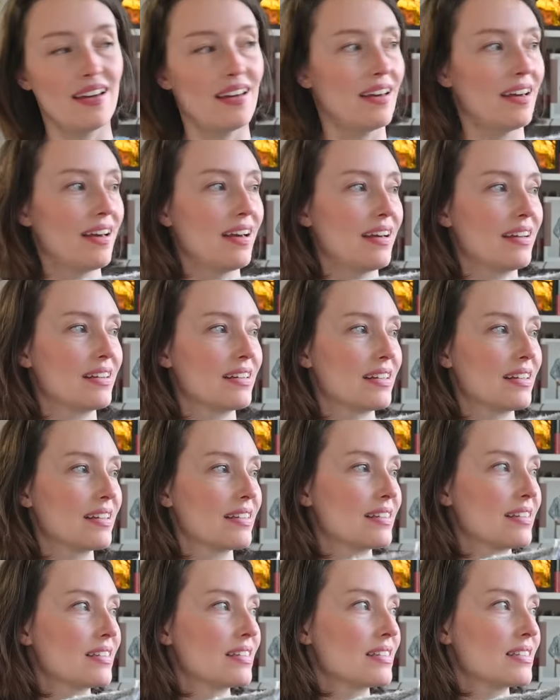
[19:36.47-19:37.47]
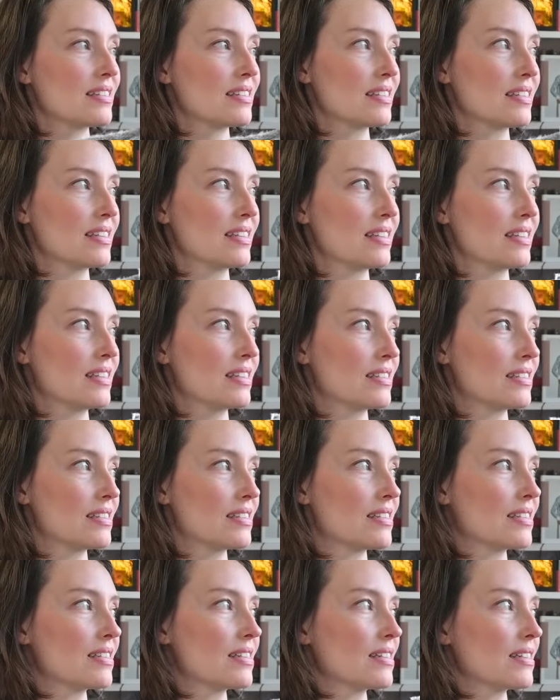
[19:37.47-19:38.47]
And this
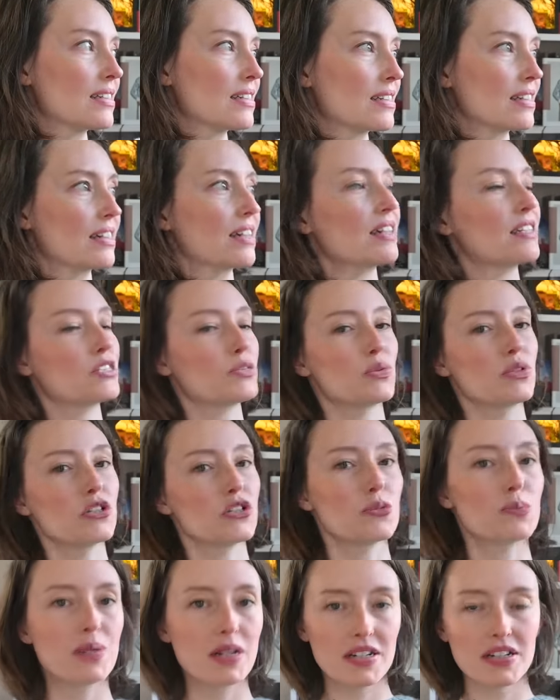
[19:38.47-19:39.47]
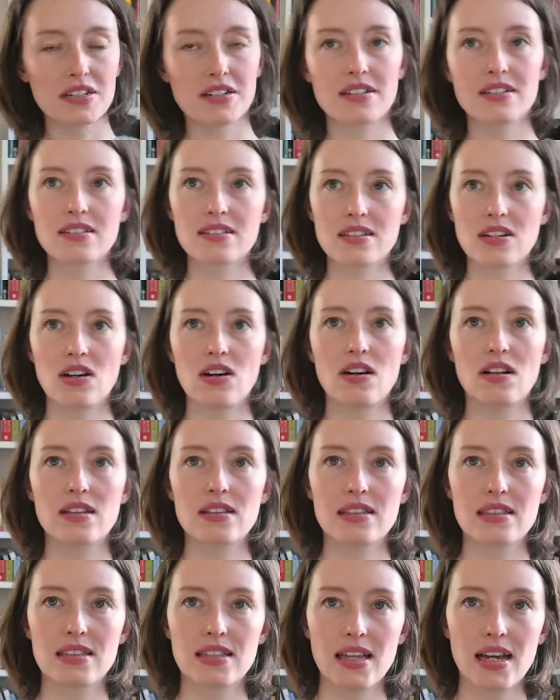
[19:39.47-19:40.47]
is a Swedish pattern
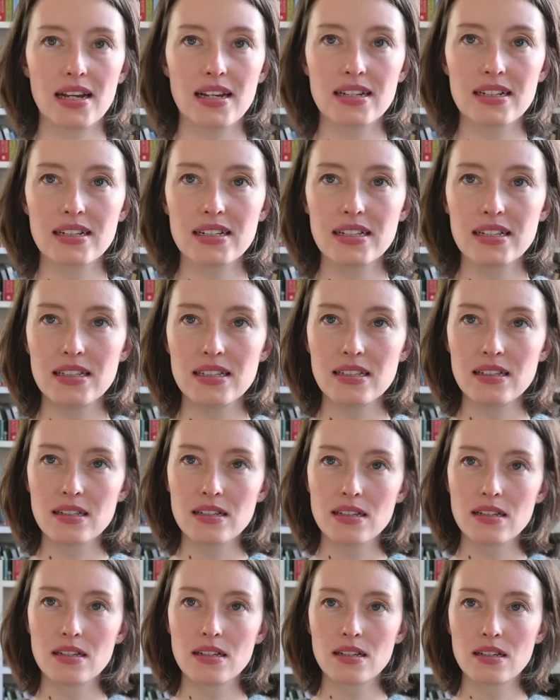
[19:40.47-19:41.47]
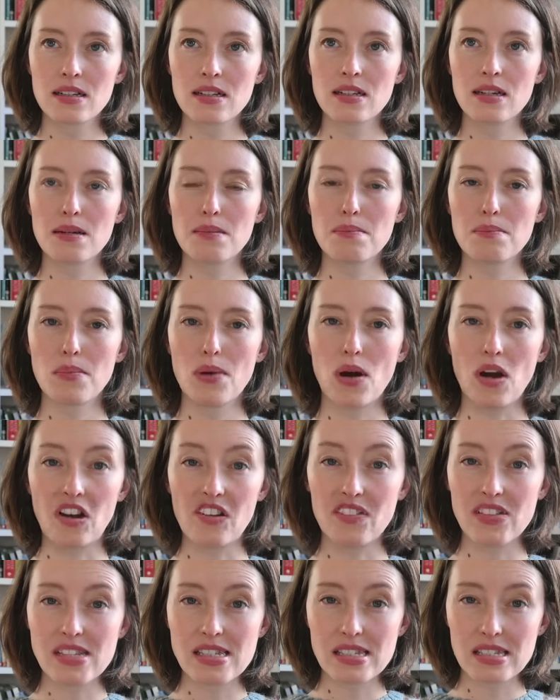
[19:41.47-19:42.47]
called Dagny
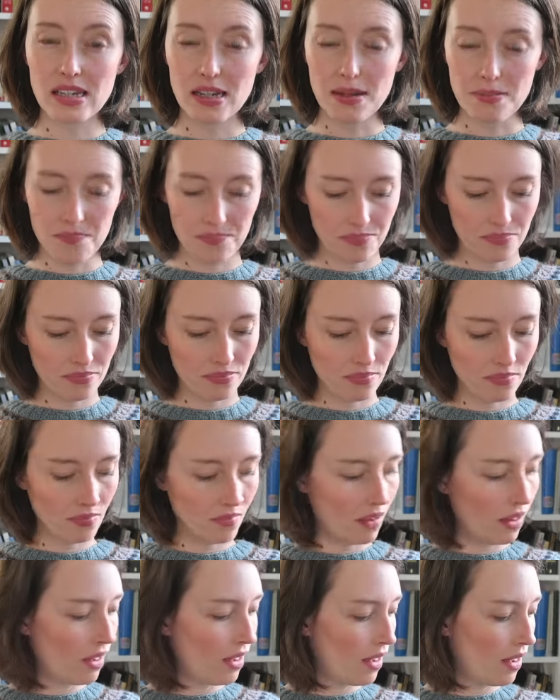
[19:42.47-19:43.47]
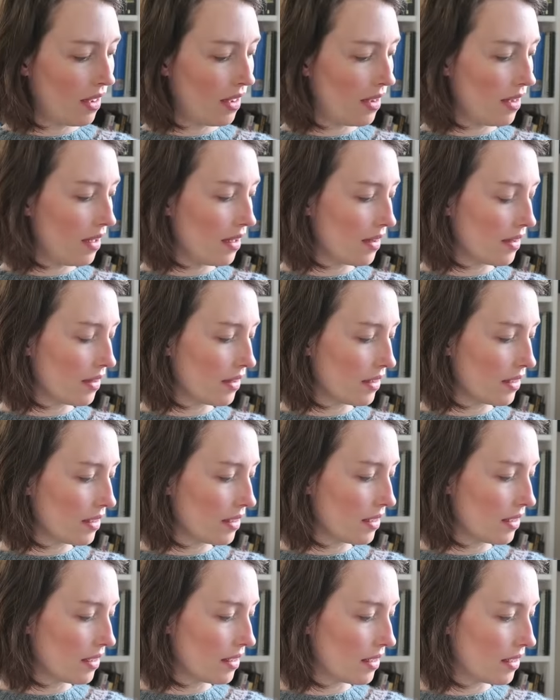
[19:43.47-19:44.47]
Magväska. I
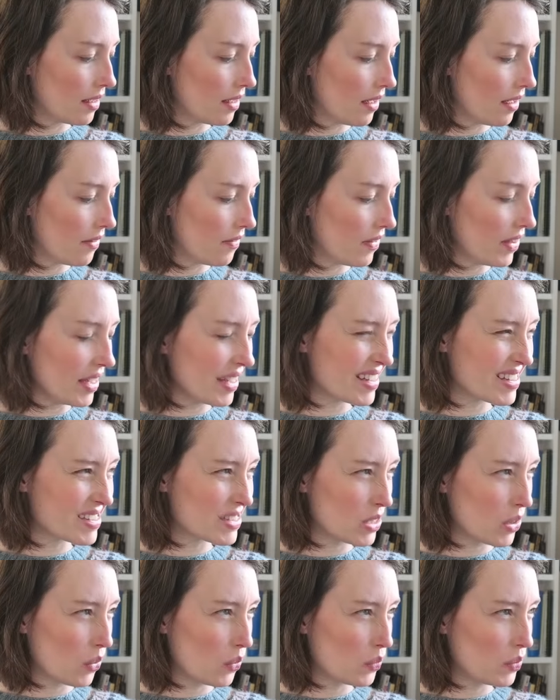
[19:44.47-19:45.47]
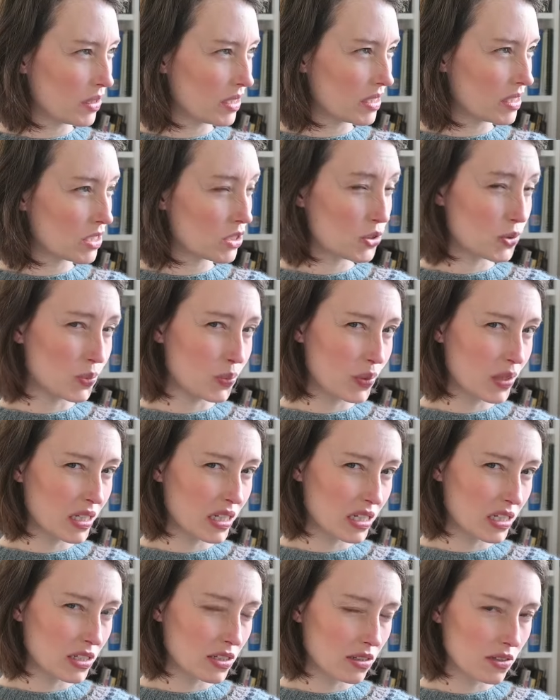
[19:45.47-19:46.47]
think uh, I think it's only in
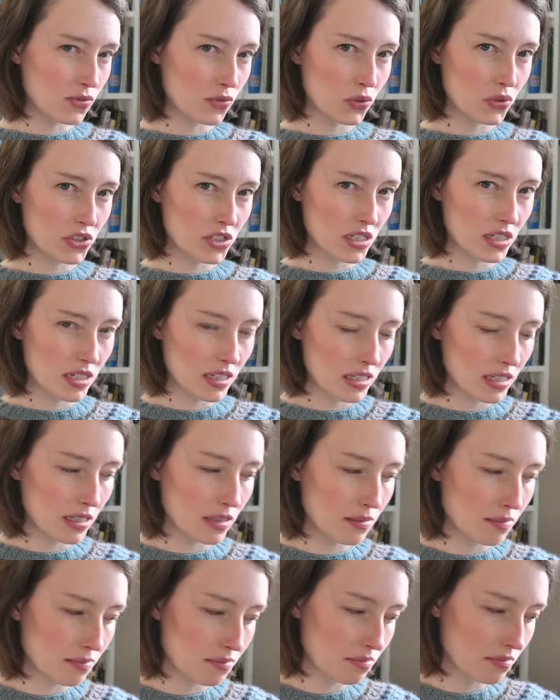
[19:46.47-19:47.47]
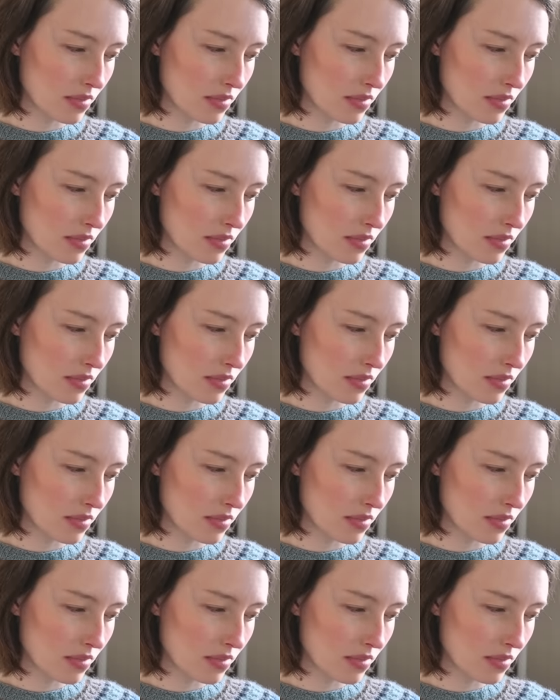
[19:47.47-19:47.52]
Swedish, unfortunately.